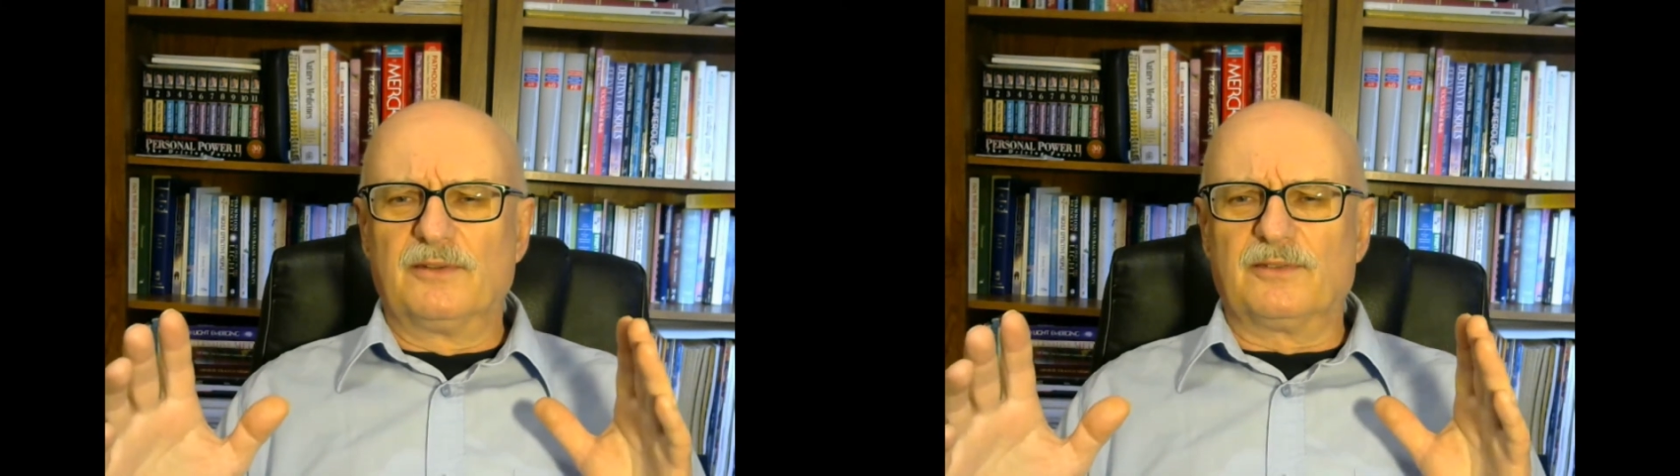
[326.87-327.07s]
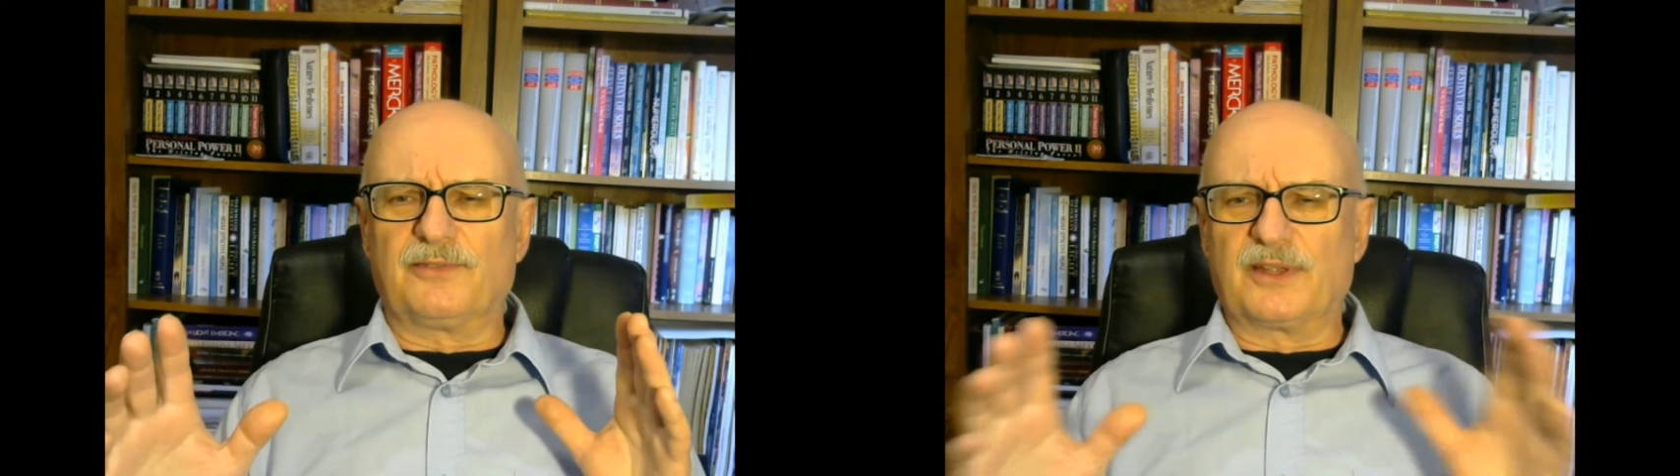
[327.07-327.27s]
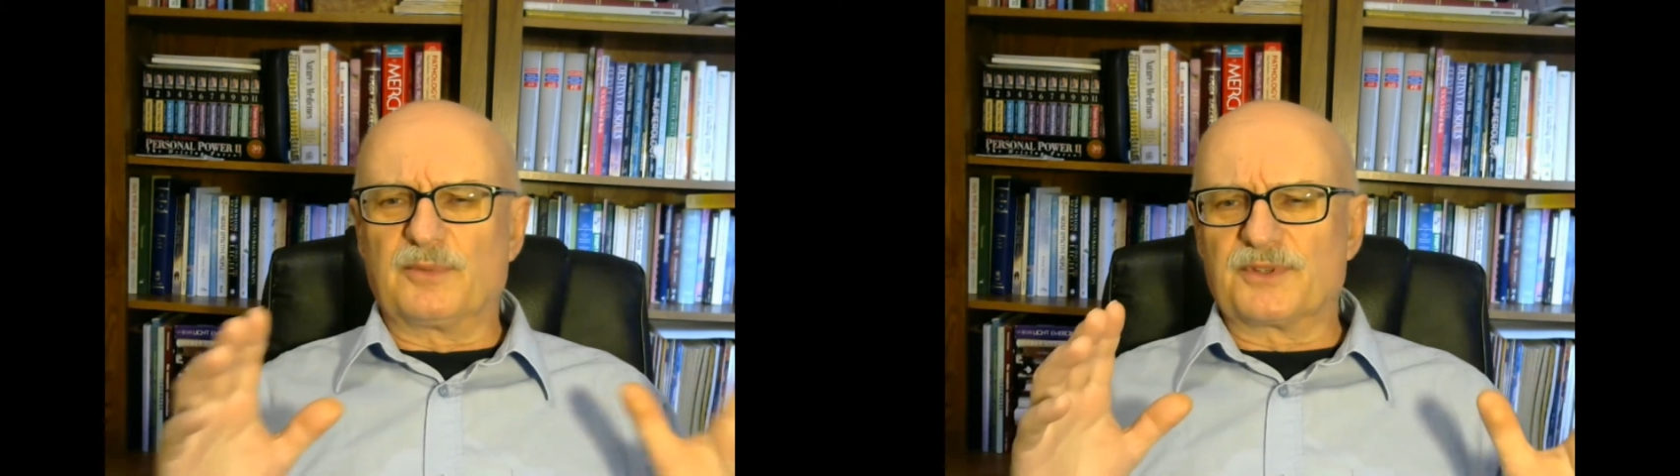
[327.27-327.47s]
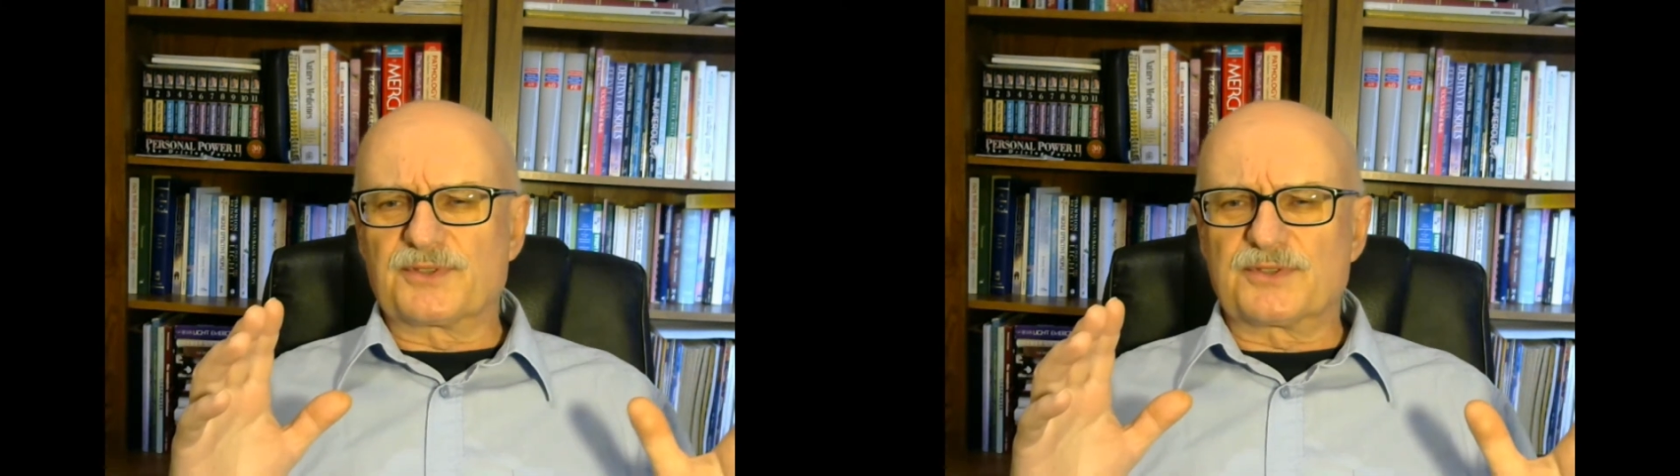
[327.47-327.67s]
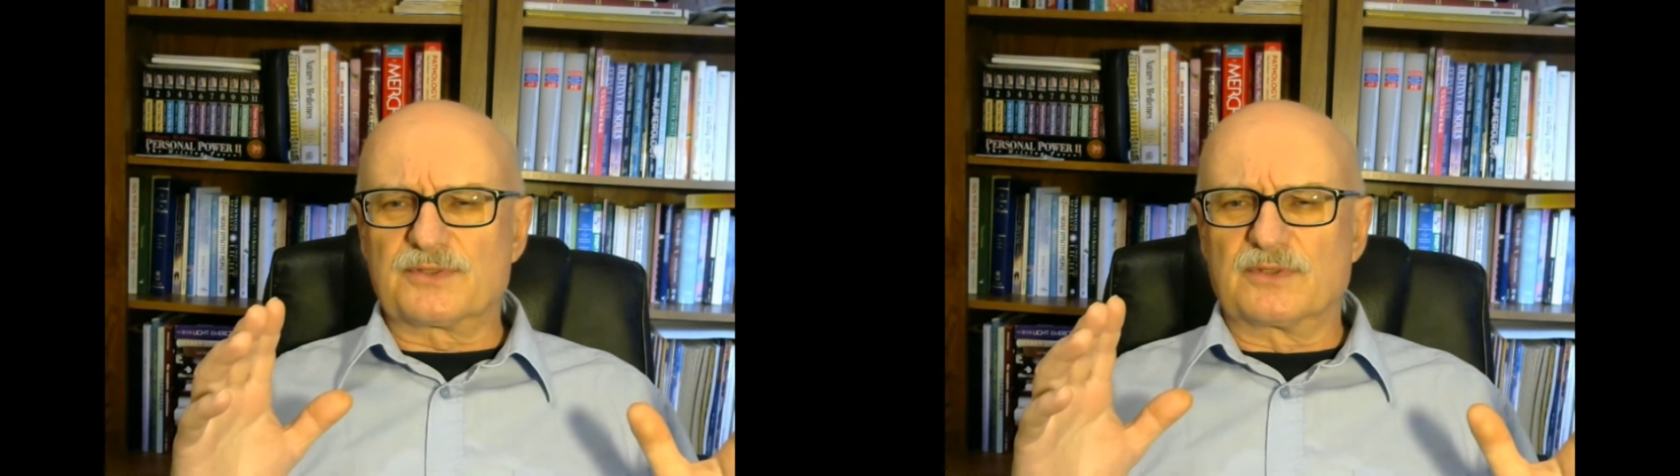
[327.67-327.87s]

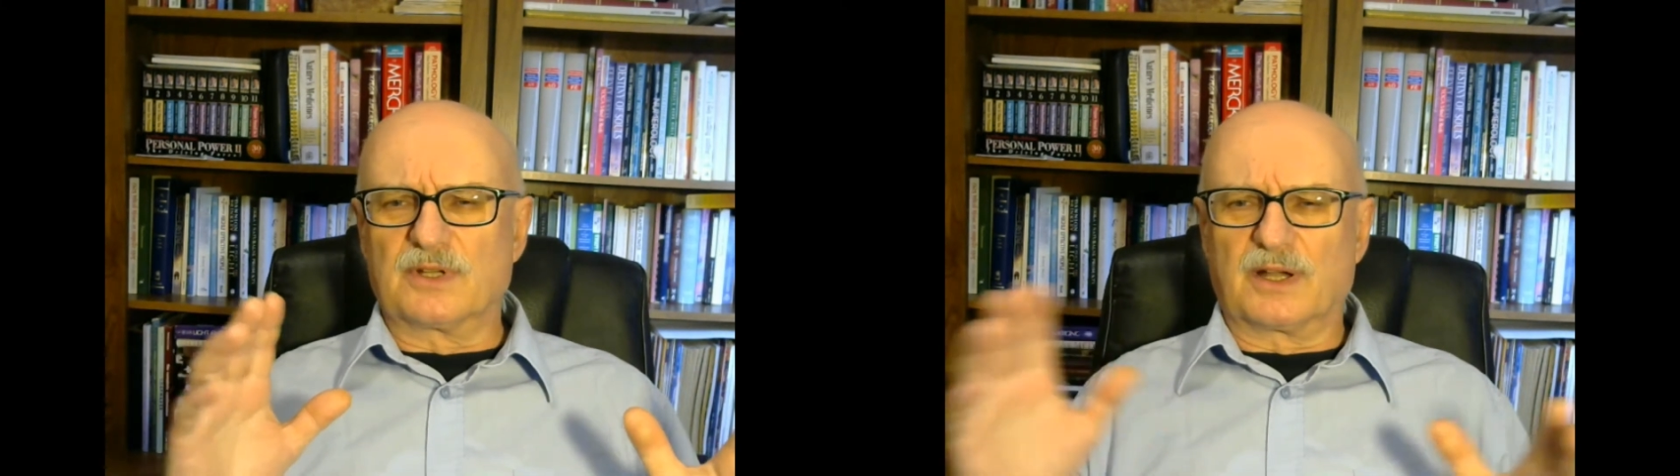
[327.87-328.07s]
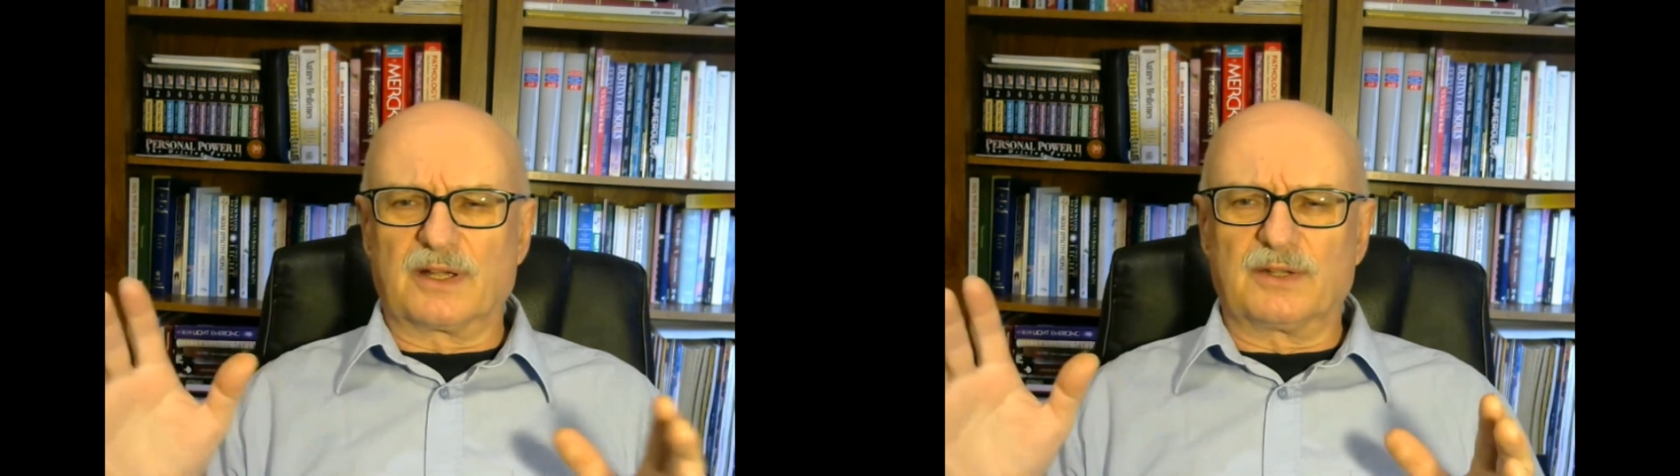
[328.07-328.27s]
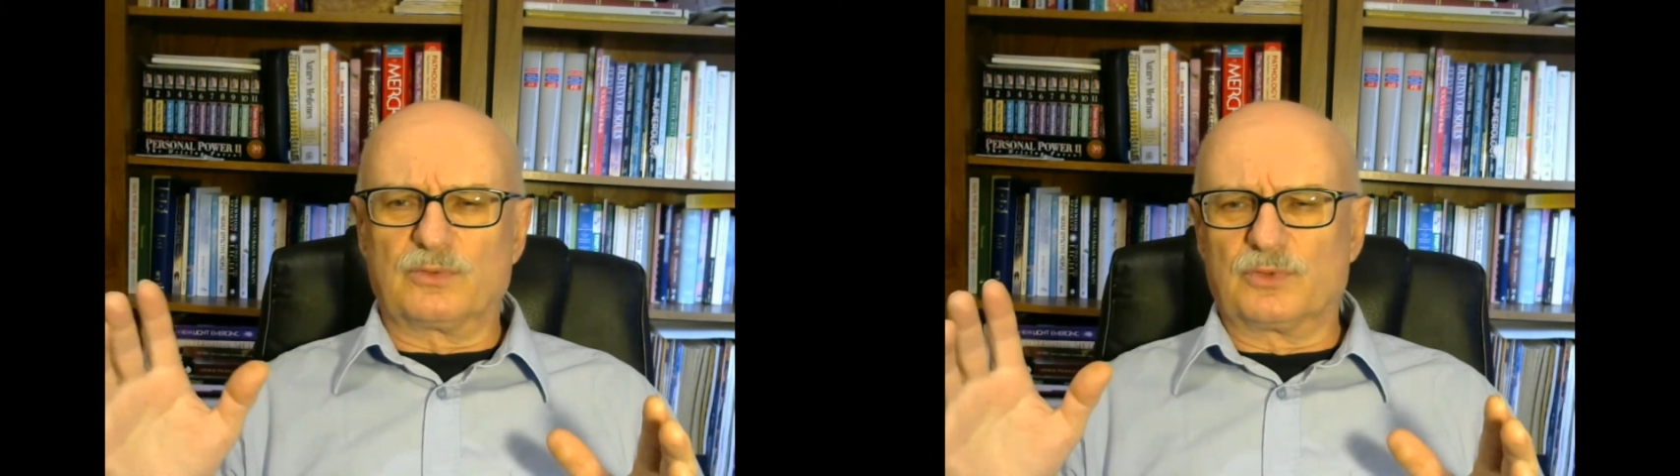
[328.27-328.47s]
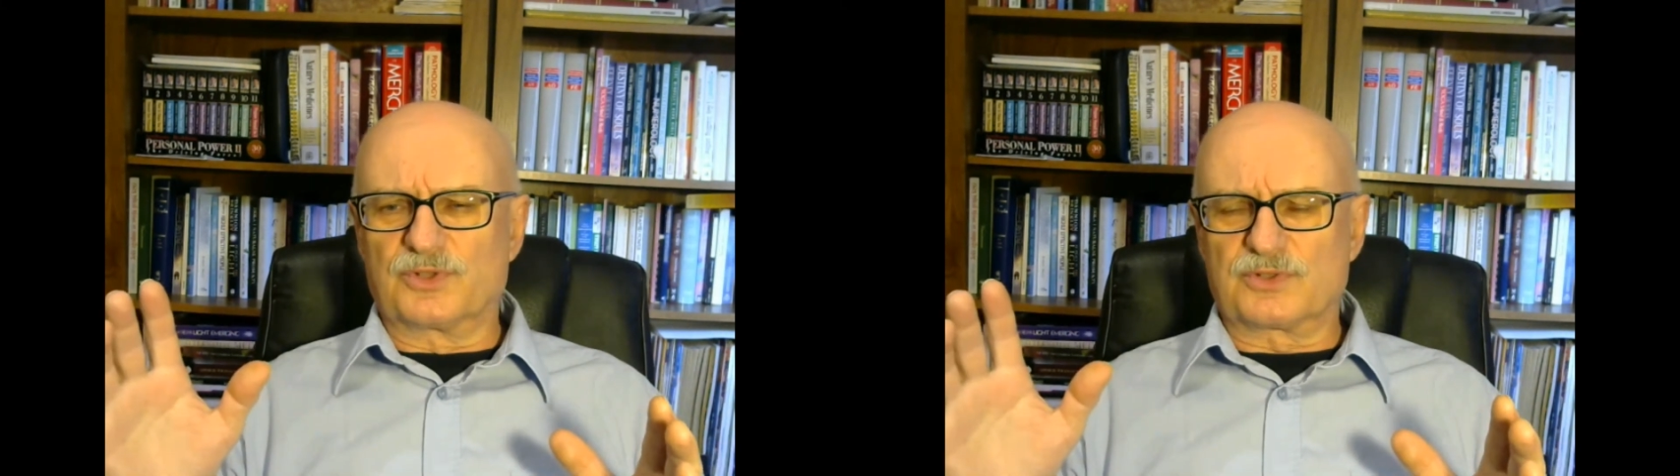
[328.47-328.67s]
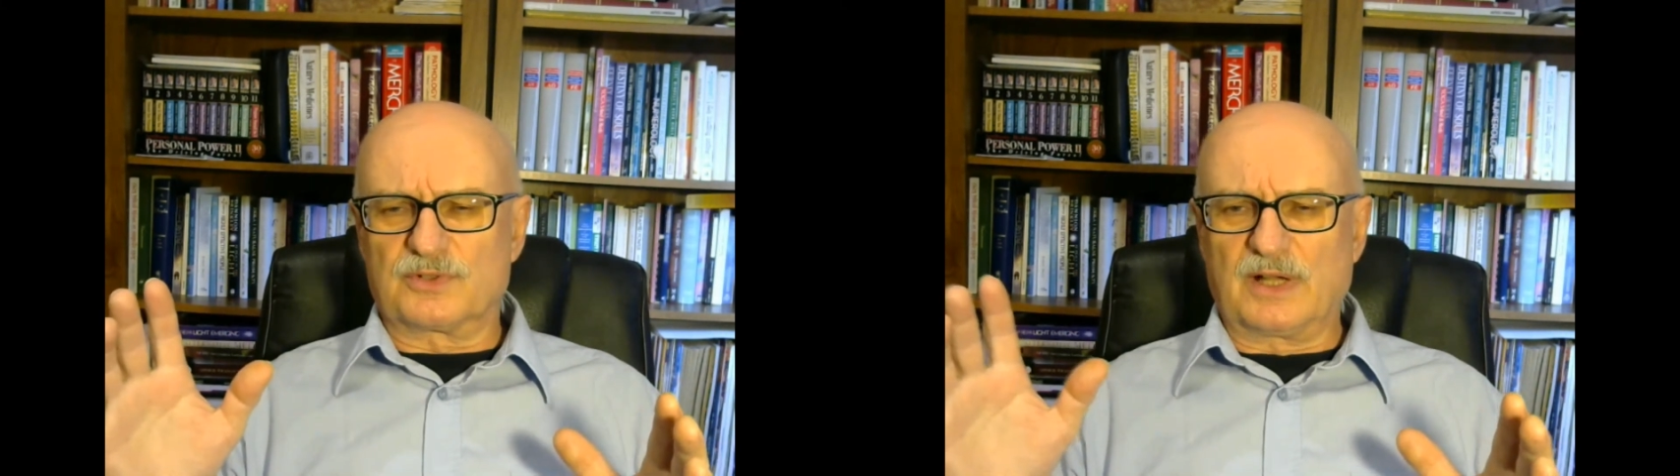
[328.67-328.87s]
famous guy which